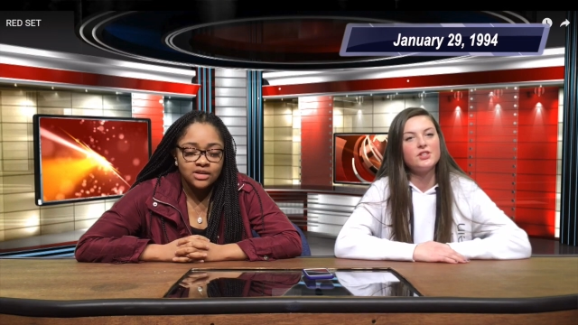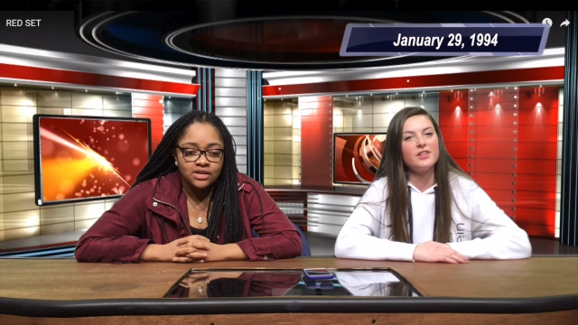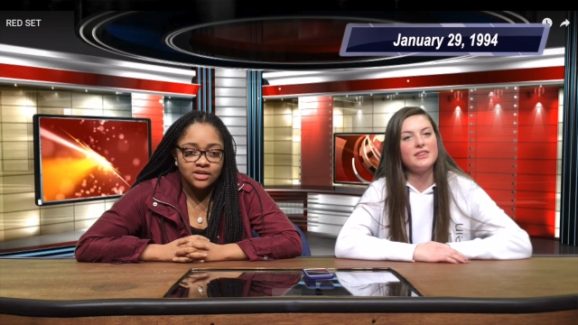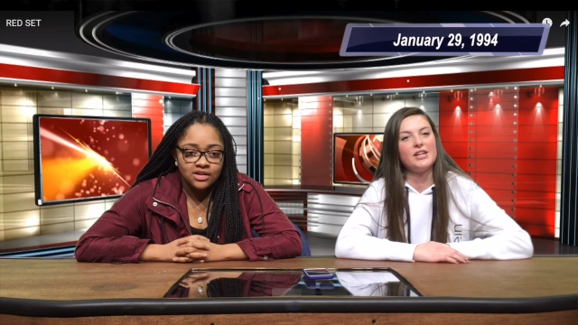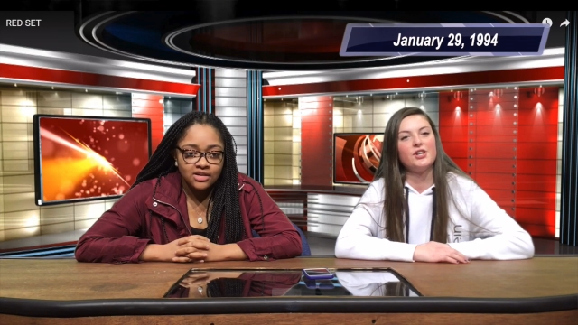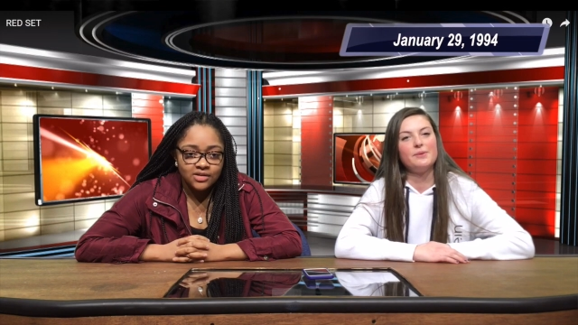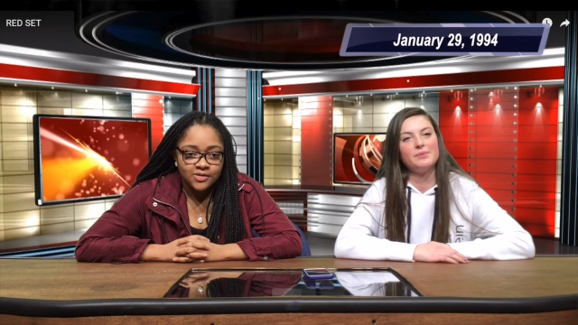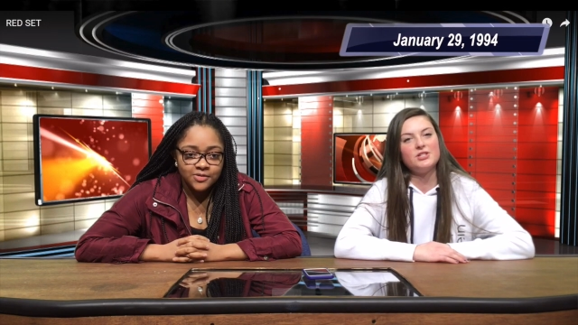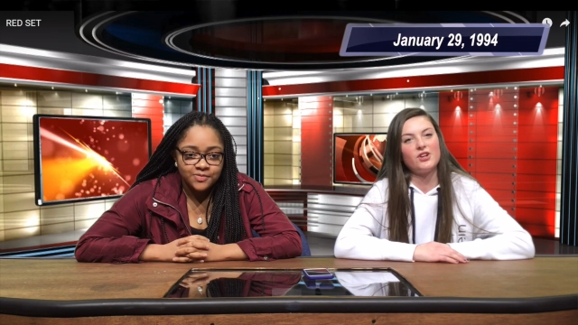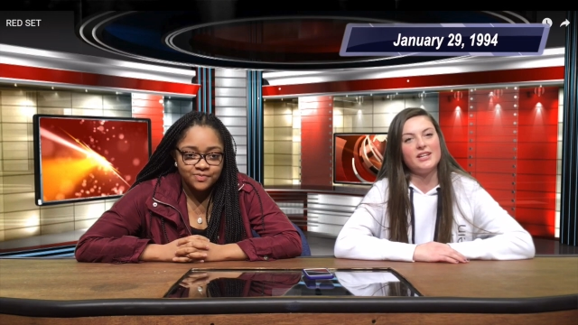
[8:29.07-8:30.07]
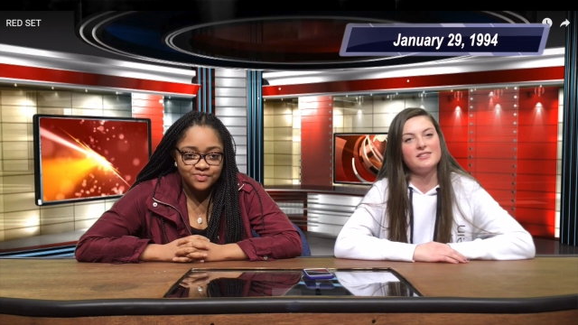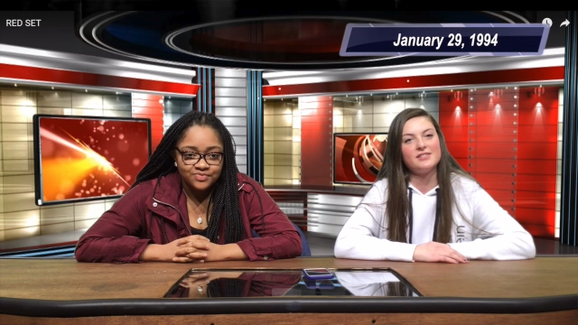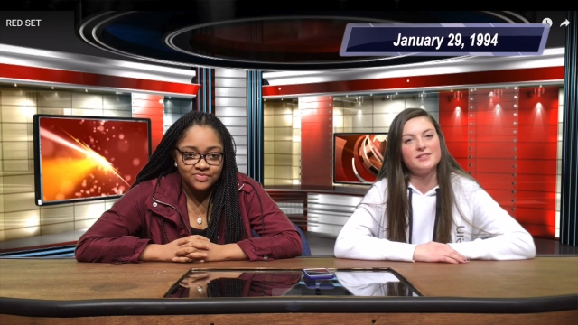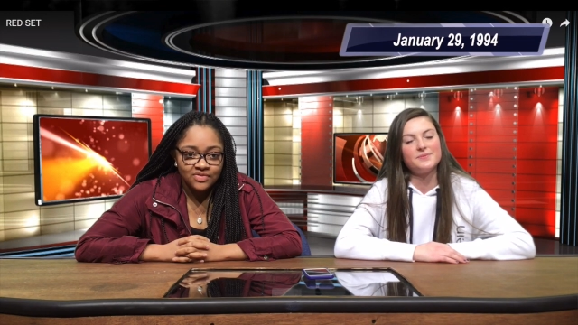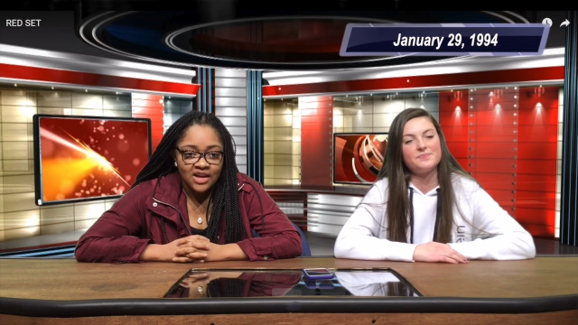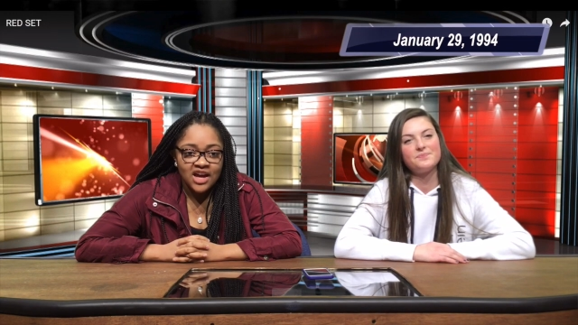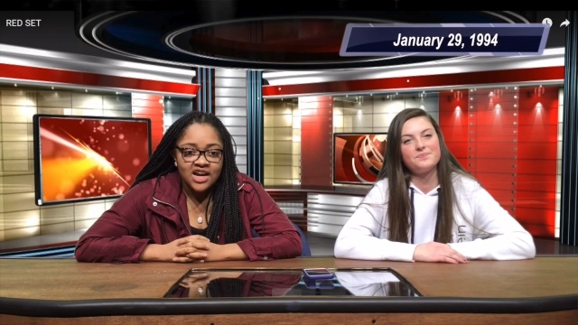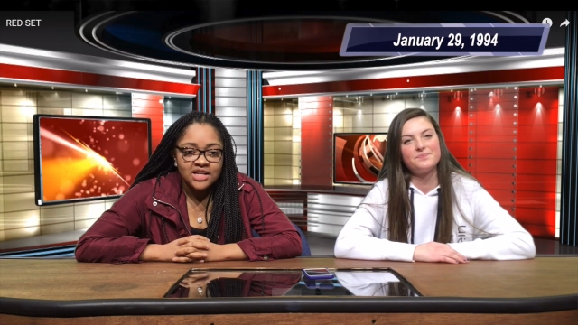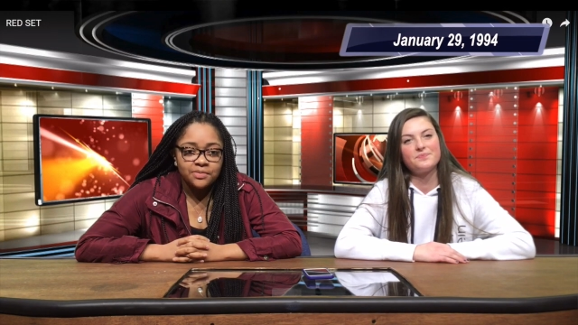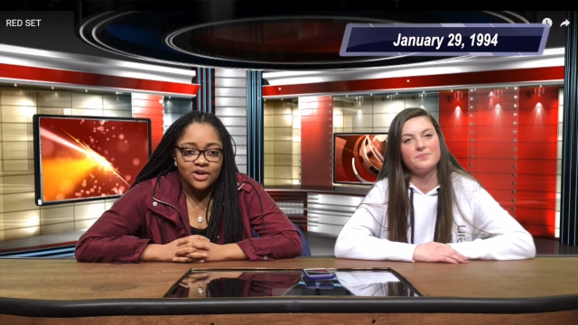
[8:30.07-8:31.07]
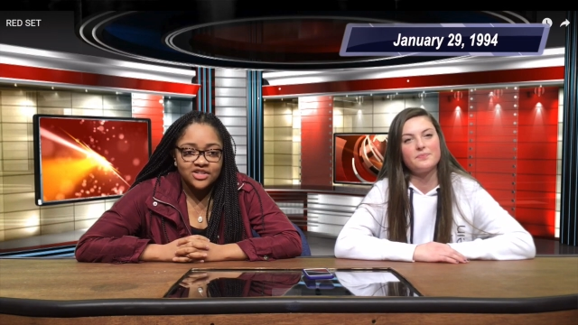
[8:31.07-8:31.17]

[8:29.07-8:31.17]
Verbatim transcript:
Speaker 1: so that they couldn't be traced. The